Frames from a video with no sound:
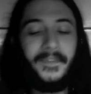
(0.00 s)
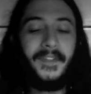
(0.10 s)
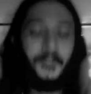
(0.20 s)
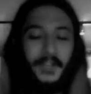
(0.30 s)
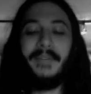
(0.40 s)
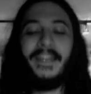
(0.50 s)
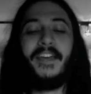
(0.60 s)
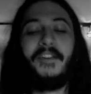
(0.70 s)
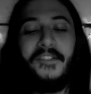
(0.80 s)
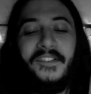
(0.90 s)
Creamy
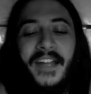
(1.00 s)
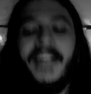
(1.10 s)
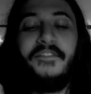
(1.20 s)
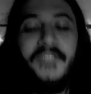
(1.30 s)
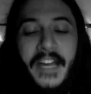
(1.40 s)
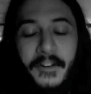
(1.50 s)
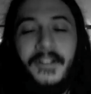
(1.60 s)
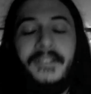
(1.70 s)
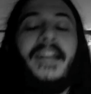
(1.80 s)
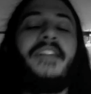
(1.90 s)
Acres Night of
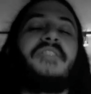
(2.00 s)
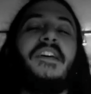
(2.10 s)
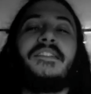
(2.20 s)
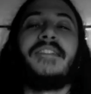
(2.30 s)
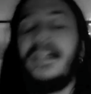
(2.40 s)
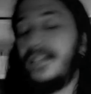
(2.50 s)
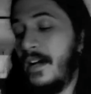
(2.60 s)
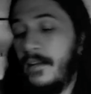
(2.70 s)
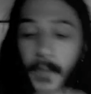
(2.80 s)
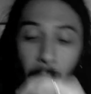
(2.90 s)
Terror, nightofterror.com.